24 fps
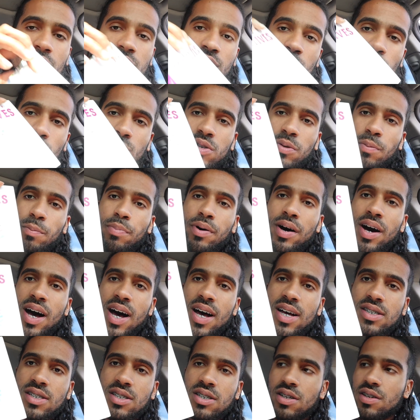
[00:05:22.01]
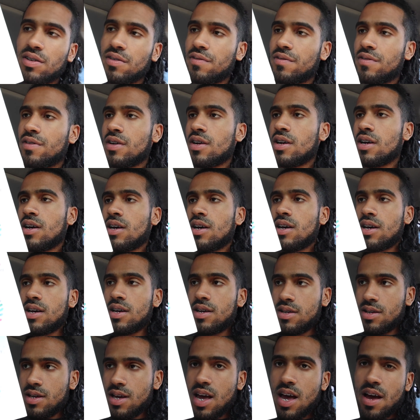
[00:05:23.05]
with some positive
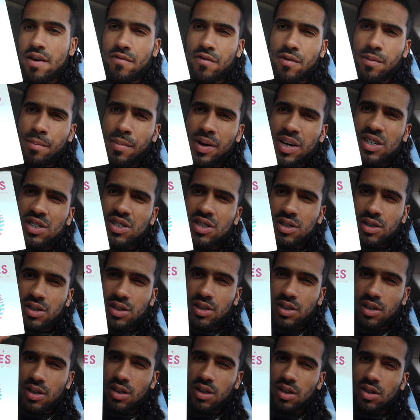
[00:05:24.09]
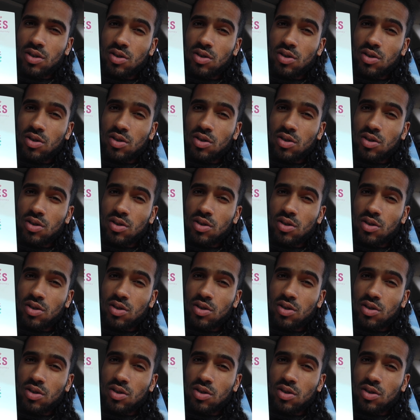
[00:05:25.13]
affirmations in it.